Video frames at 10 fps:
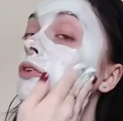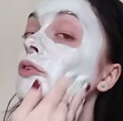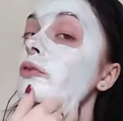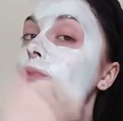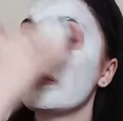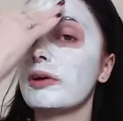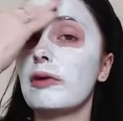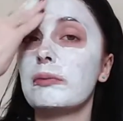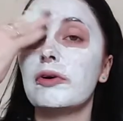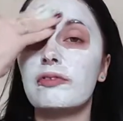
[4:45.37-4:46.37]
and spreading
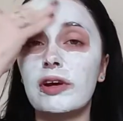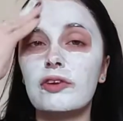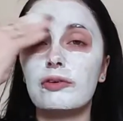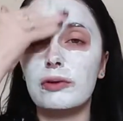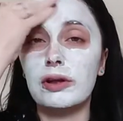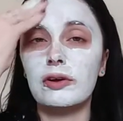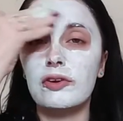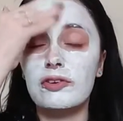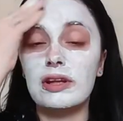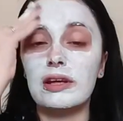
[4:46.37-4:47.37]
around my face quite
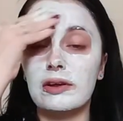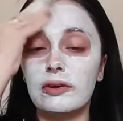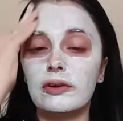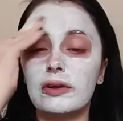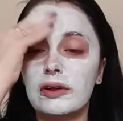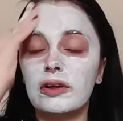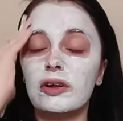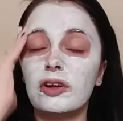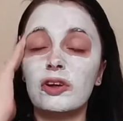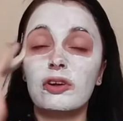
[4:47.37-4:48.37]
nicely again.
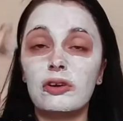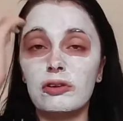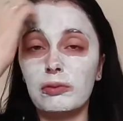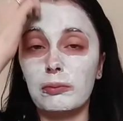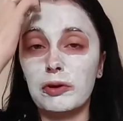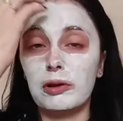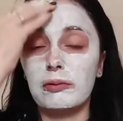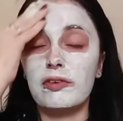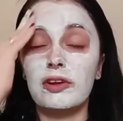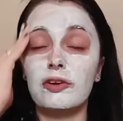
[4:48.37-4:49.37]
It's probably going to
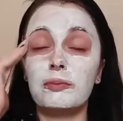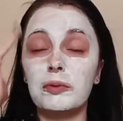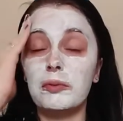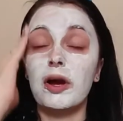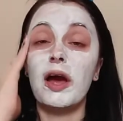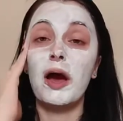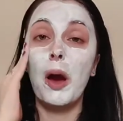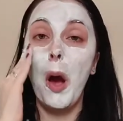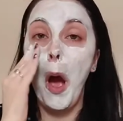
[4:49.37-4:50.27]
have ended up in my hair,